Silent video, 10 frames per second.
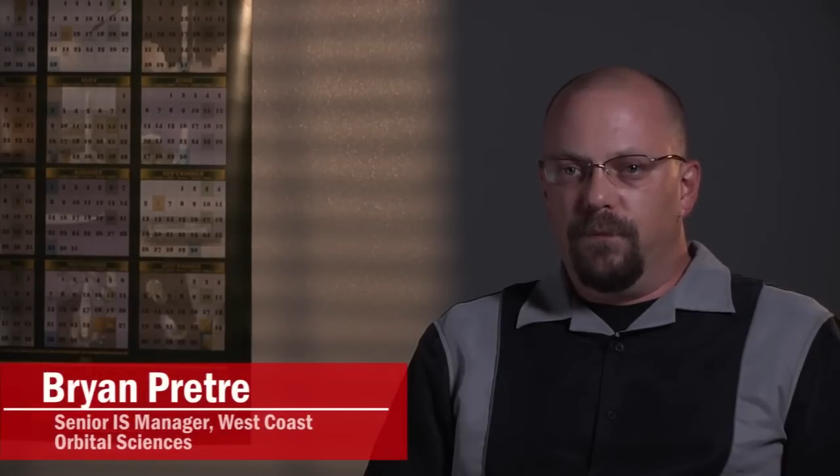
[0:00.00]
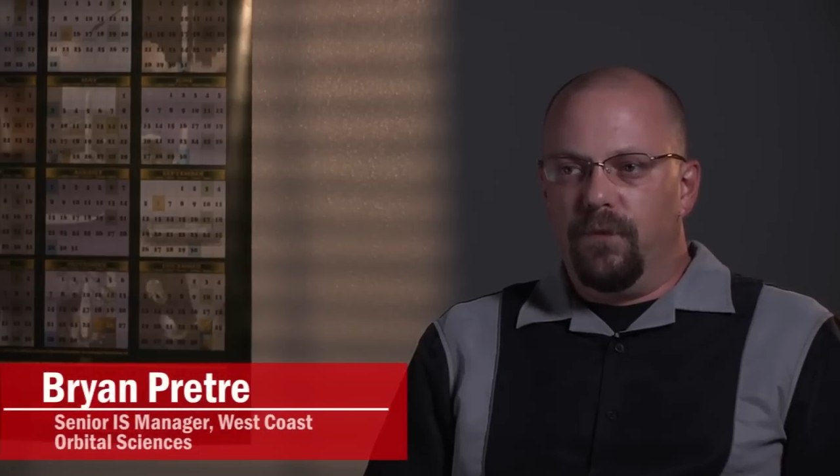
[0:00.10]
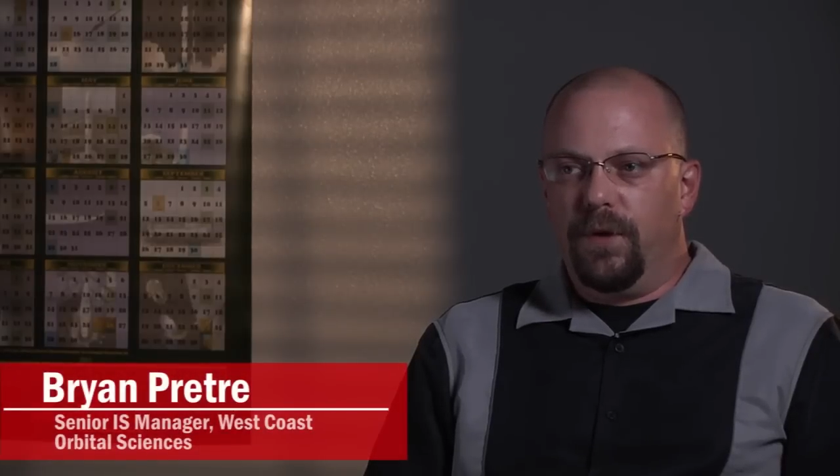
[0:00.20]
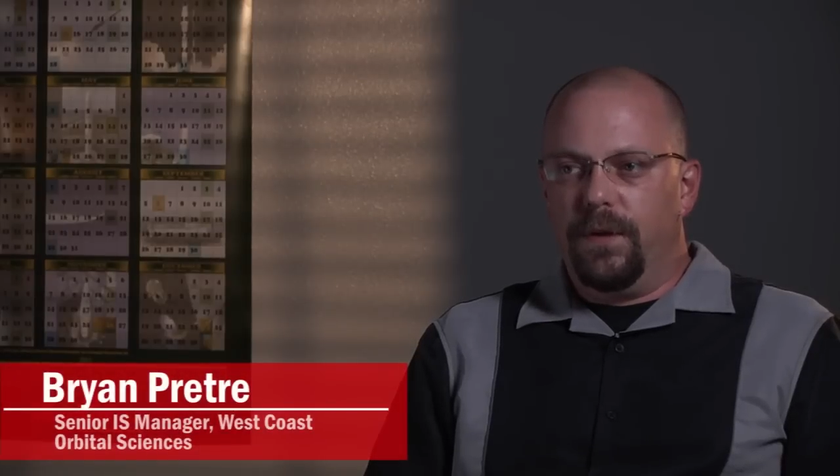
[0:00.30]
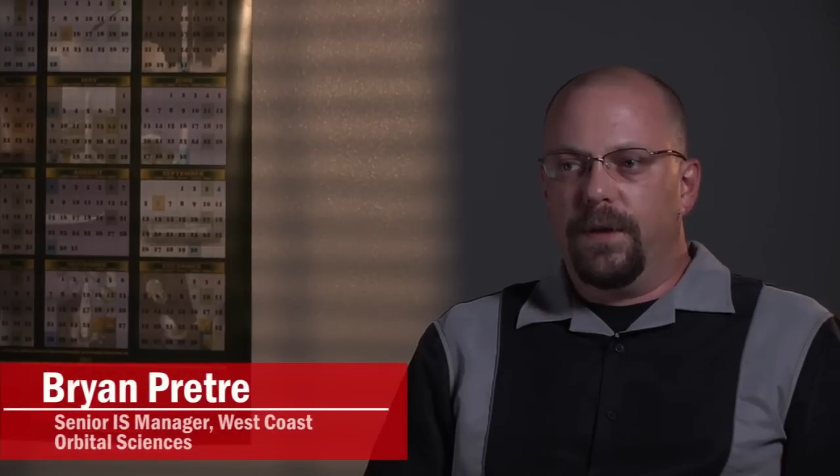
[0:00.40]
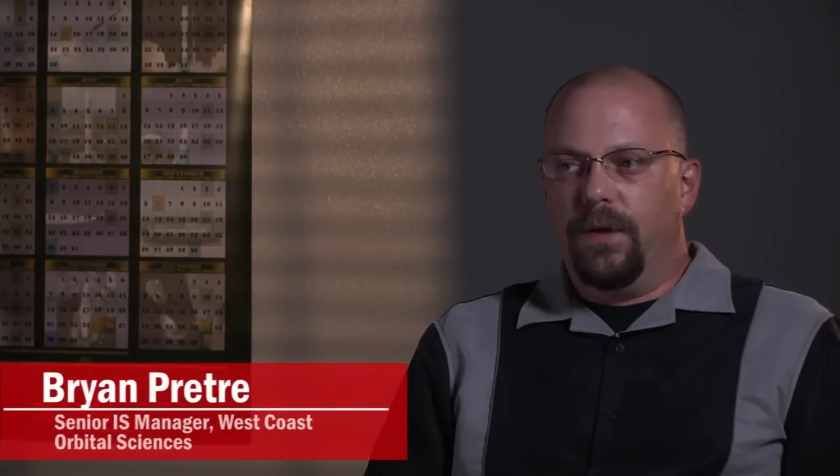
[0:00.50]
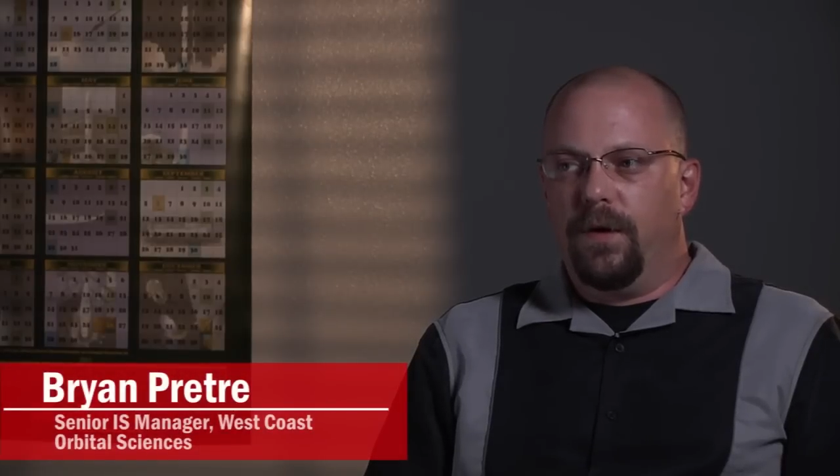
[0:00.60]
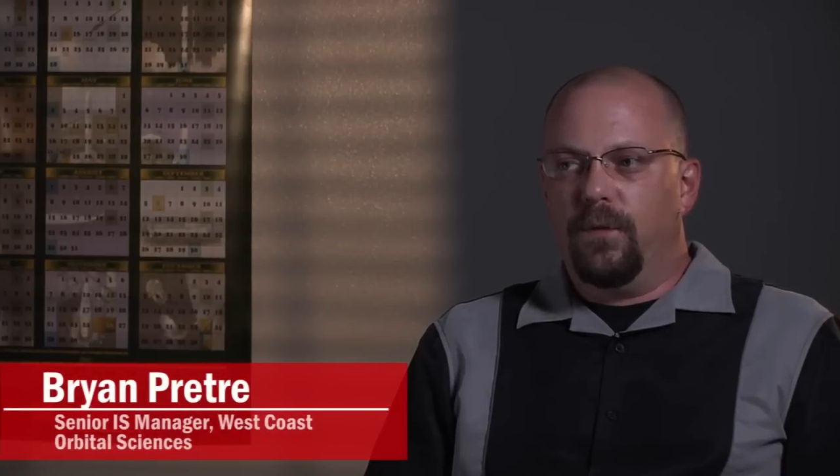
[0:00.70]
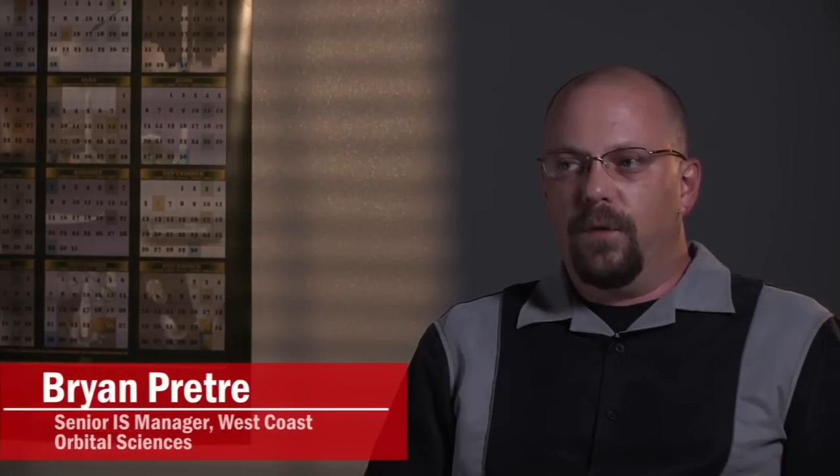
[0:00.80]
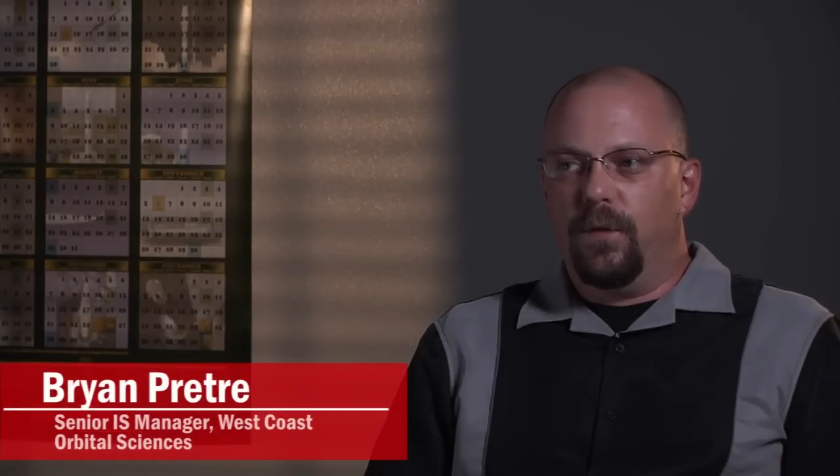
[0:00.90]
really
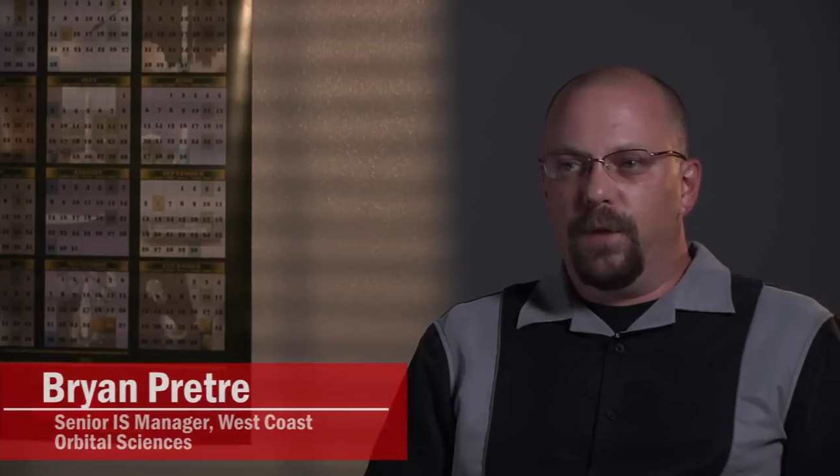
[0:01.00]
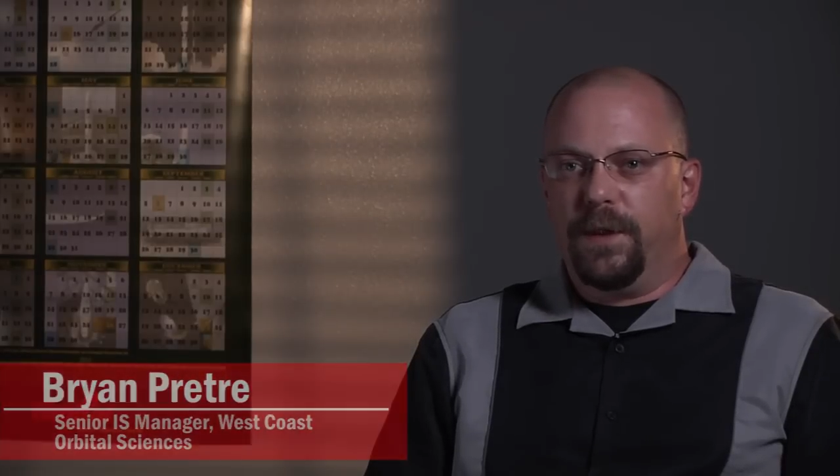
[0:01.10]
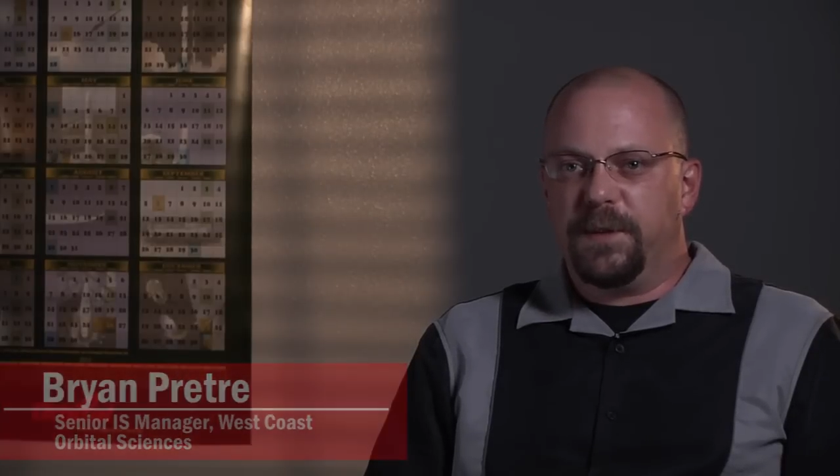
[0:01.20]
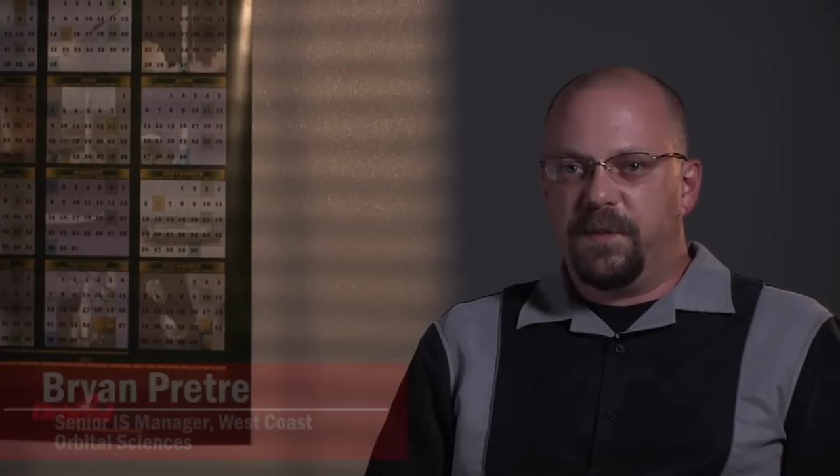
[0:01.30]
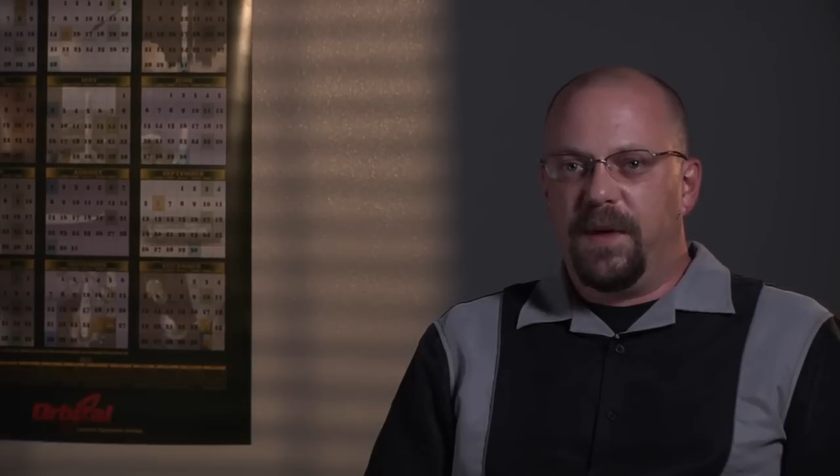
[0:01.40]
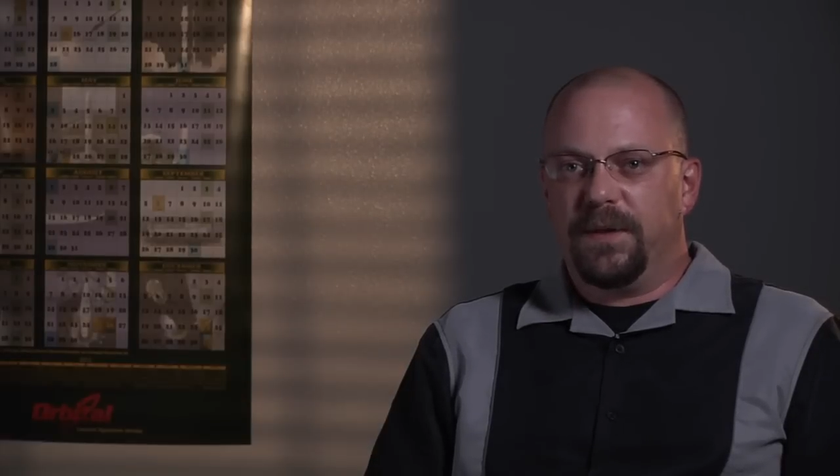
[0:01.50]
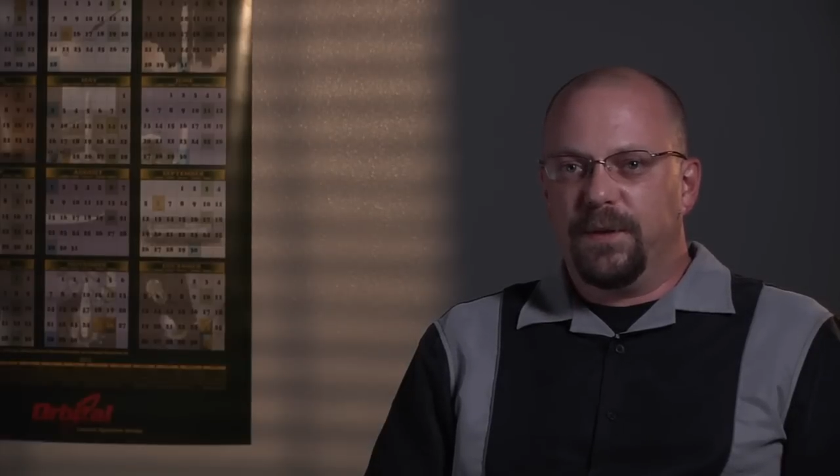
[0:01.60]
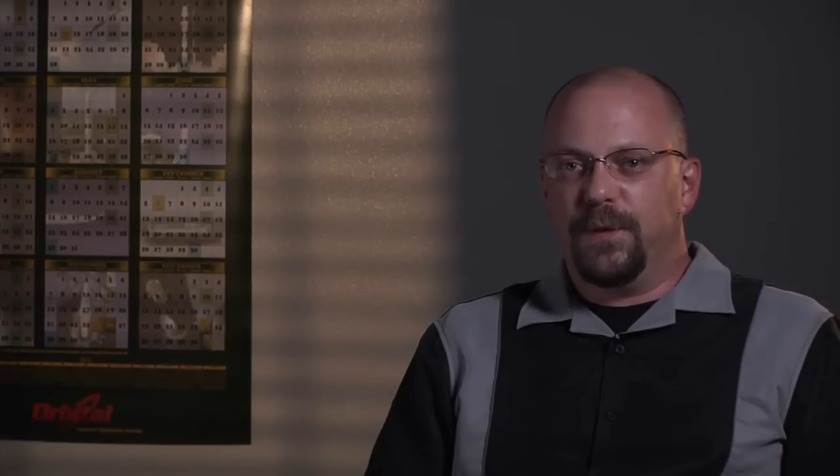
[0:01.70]
done what we expected